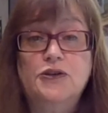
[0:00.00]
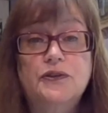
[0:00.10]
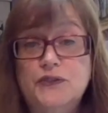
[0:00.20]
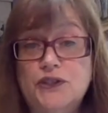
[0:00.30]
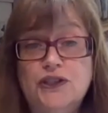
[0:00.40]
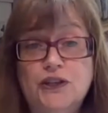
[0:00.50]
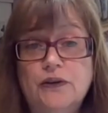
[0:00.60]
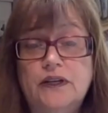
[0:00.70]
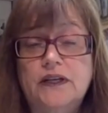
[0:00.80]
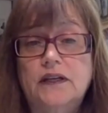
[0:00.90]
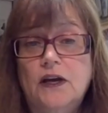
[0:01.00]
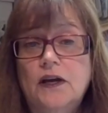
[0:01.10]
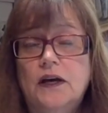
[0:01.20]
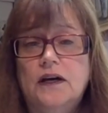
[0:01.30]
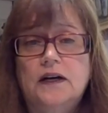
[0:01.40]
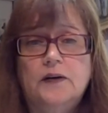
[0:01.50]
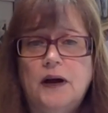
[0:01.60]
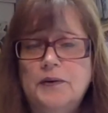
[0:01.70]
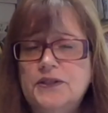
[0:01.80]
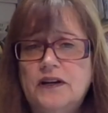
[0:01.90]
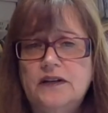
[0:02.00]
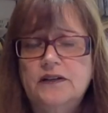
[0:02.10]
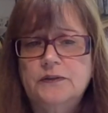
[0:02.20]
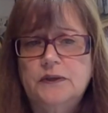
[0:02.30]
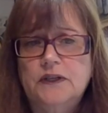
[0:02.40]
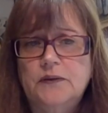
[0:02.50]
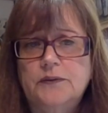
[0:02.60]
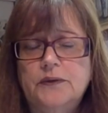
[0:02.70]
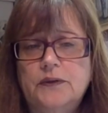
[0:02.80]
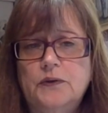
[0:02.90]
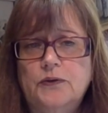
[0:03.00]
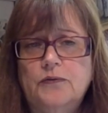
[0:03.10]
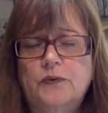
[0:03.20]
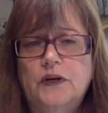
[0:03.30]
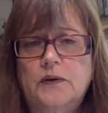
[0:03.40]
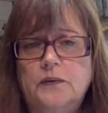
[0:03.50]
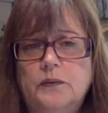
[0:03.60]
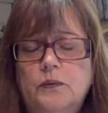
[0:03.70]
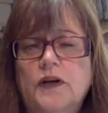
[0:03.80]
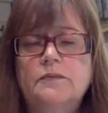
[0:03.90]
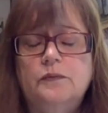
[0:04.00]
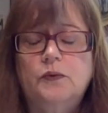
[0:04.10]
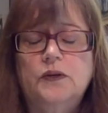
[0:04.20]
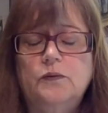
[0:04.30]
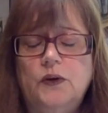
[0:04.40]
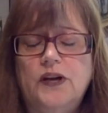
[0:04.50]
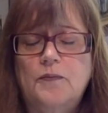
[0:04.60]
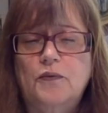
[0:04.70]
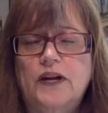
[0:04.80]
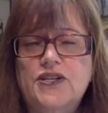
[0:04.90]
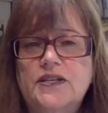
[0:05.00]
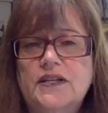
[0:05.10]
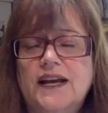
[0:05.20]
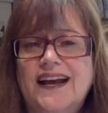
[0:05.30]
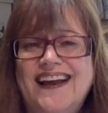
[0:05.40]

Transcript: issues of security. I was talking to the owner of one operation,